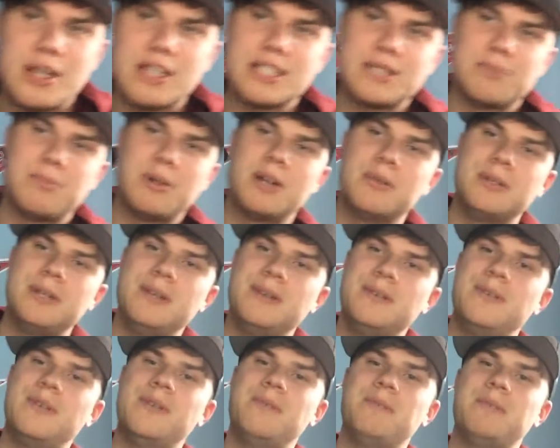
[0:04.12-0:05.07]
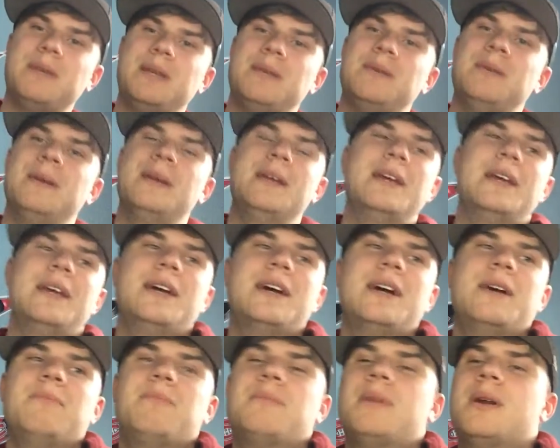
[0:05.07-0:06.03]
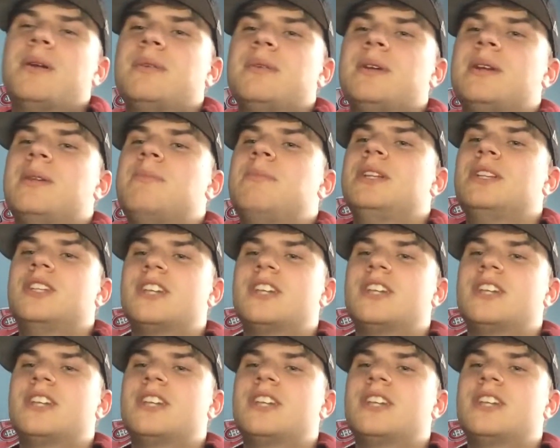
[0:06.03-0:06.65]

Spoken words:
guys probably won't be. I'm probably going to be